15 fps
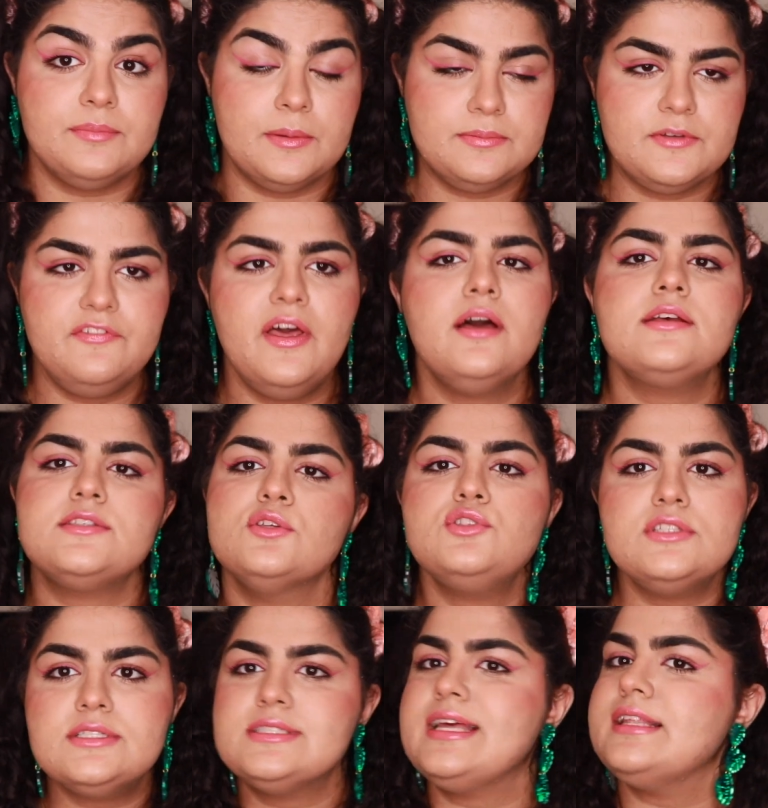up to fail because those
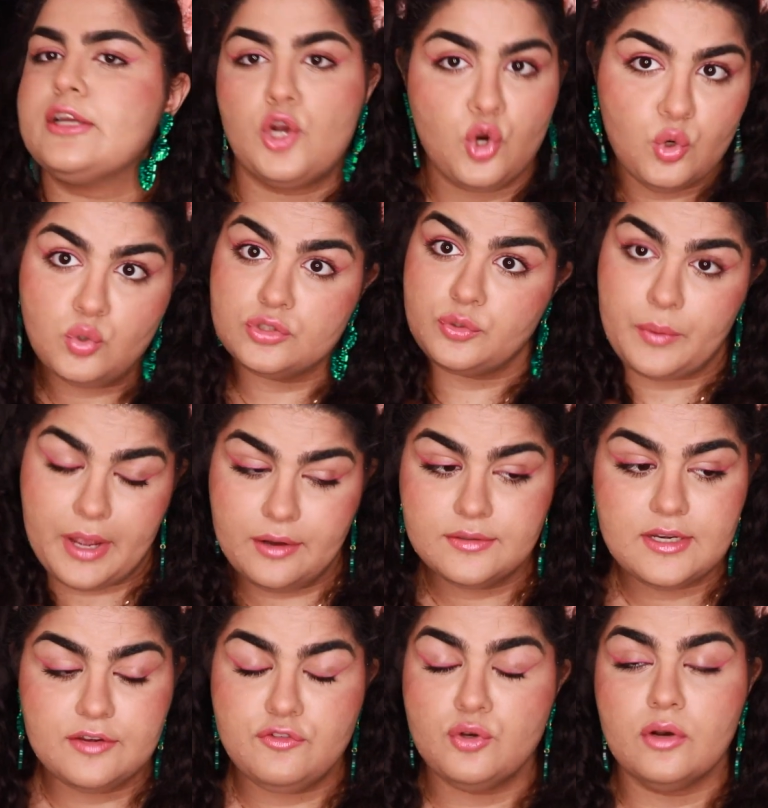things get like hurled around
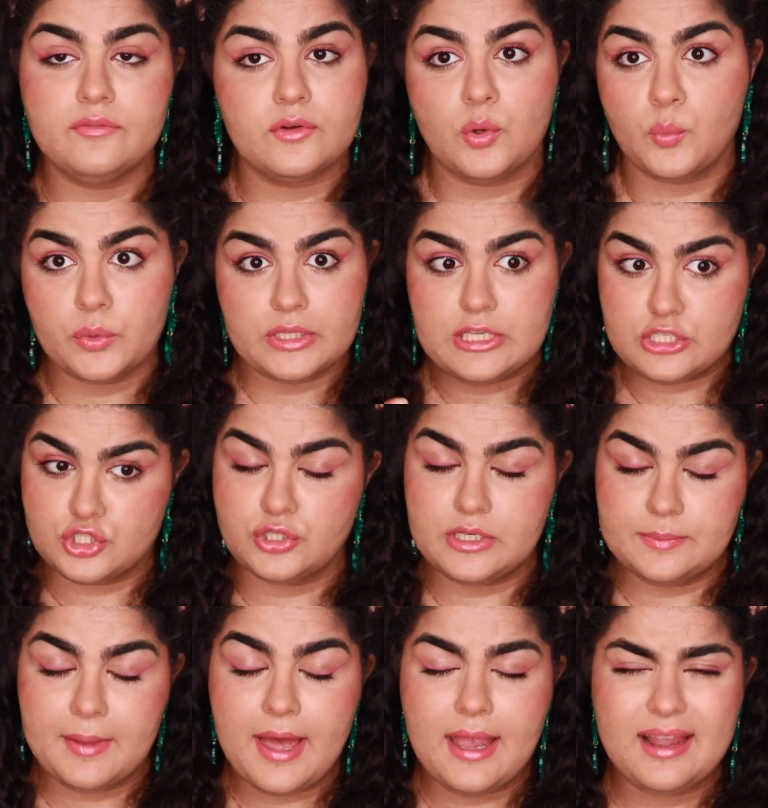and if you don't have like a really sturdy
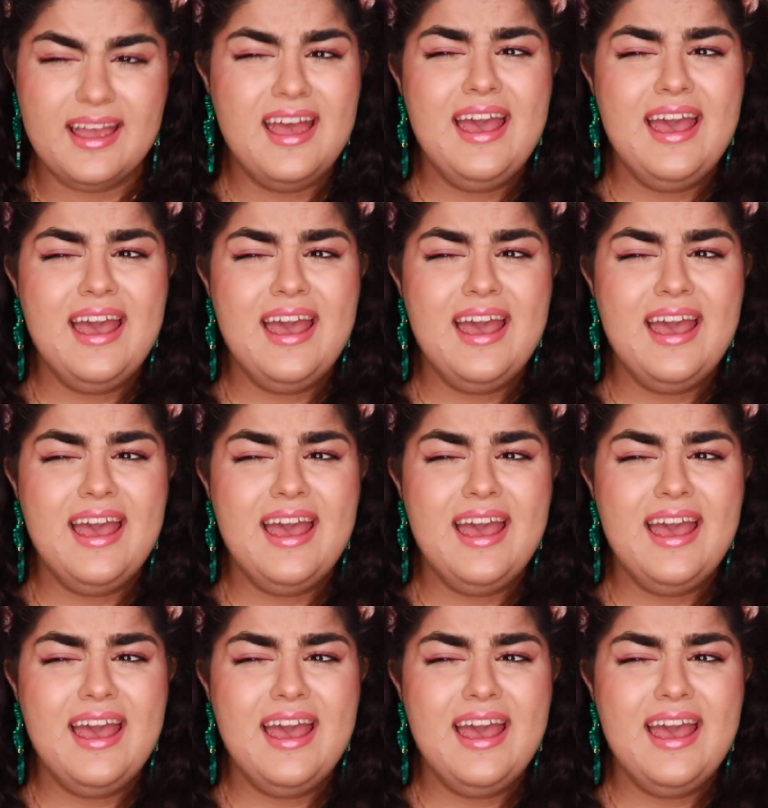bag,